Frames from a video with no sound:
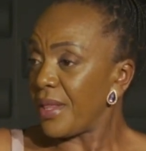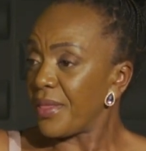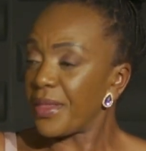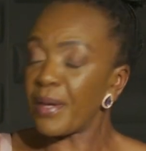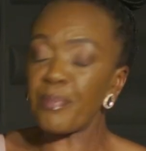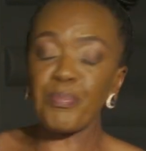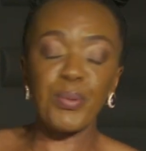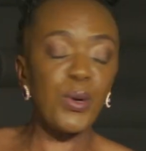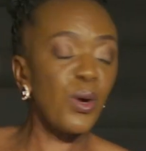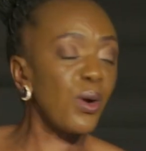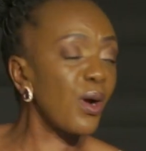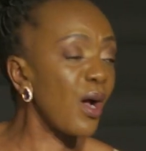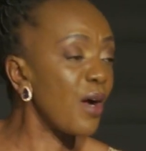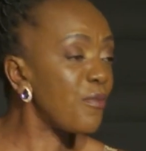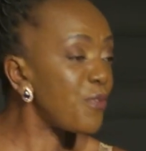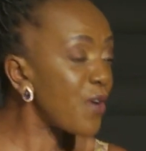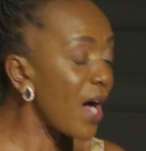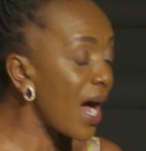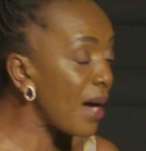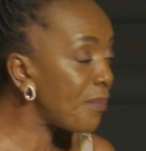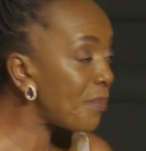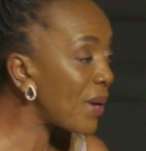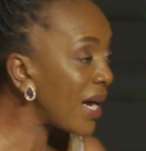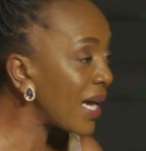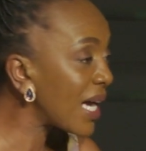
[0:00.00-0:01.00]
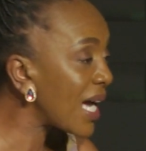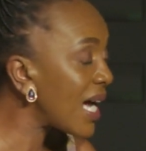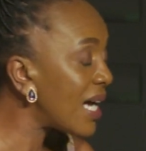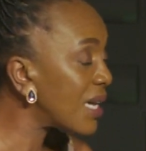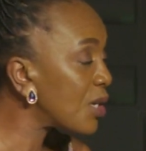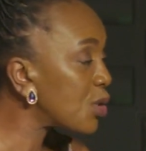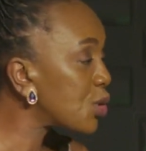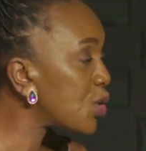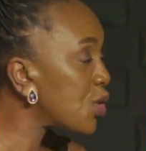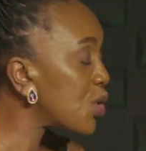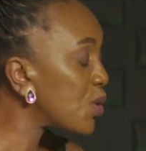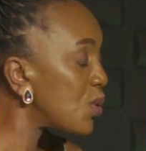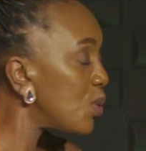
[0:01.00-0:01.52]
The book of
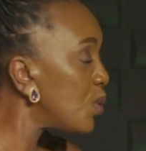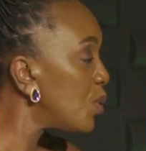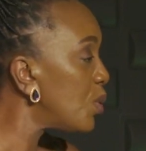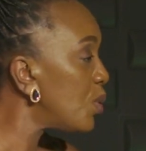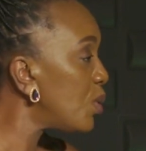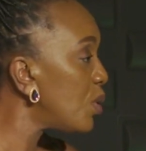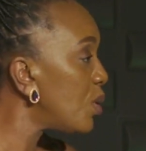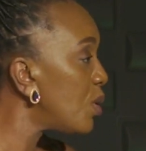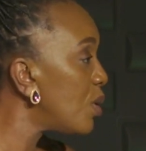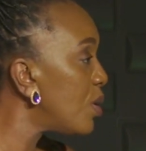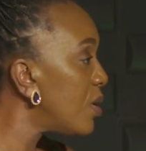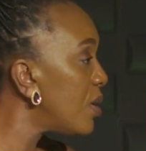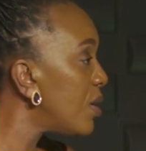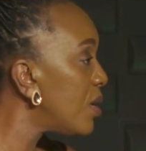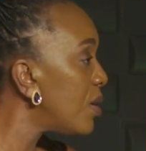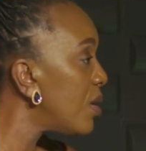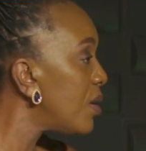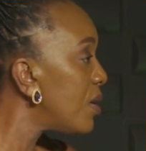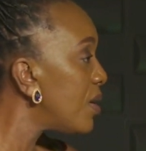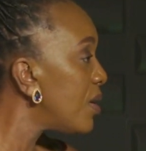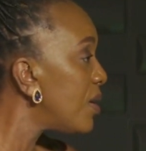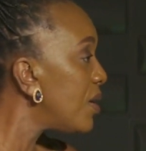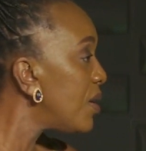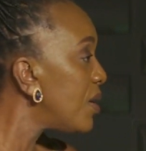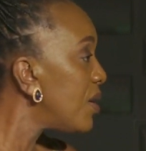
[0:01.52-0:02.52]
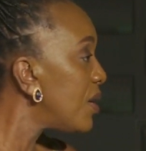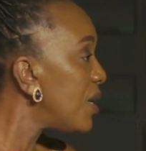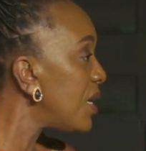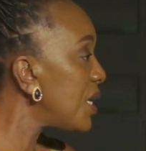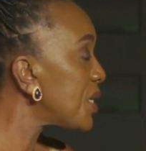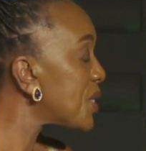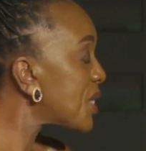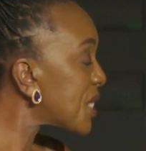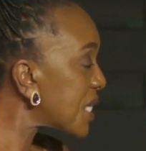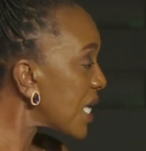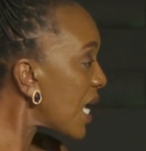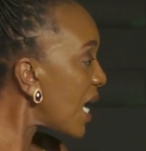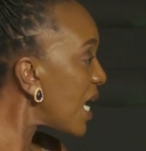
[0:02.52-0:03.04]
Habakkuk 2,
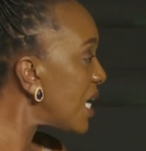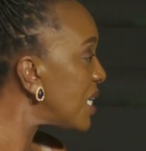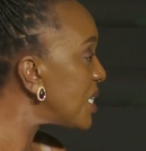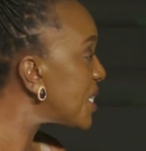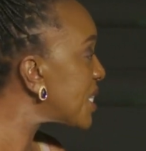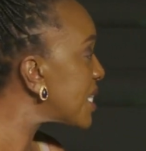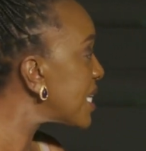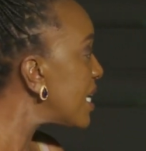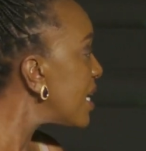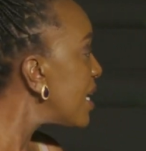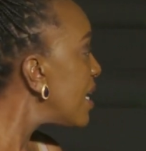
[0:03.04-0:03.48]
it says,